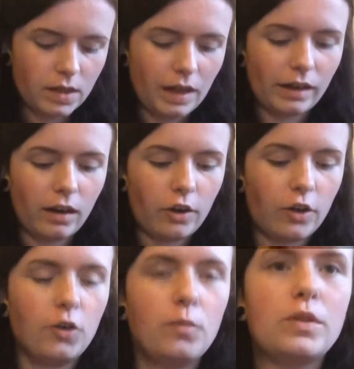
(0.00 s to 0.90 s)
I got
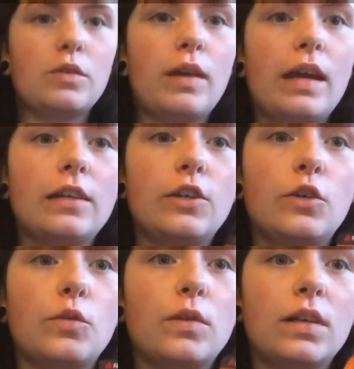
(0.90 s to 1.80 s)
home to a
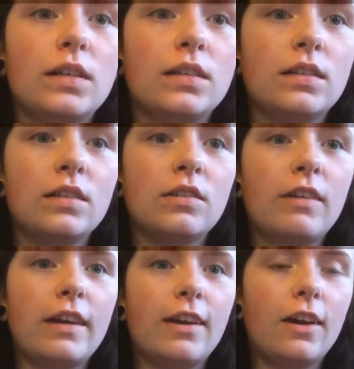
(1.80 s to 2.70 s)
new
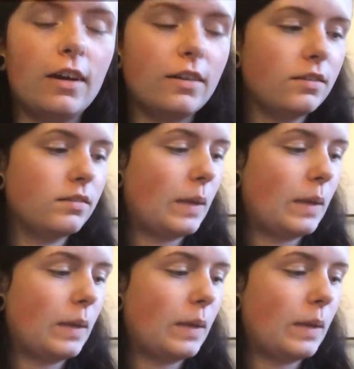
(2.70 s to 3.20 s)
debit card,